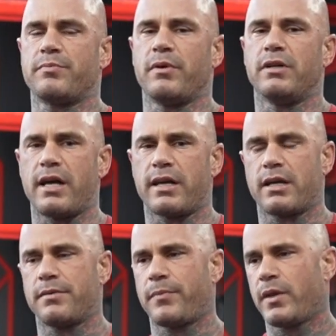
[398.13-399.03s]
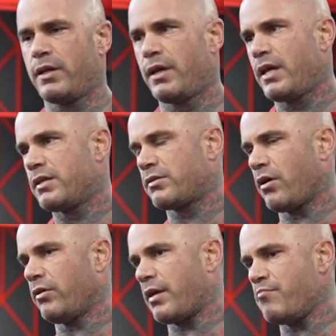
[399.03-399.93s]
but like it's
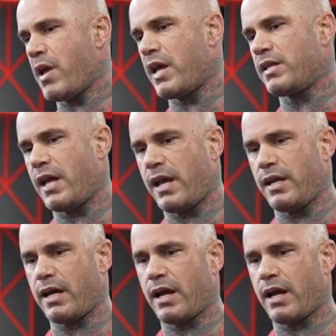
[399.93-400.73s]
called like main gaining.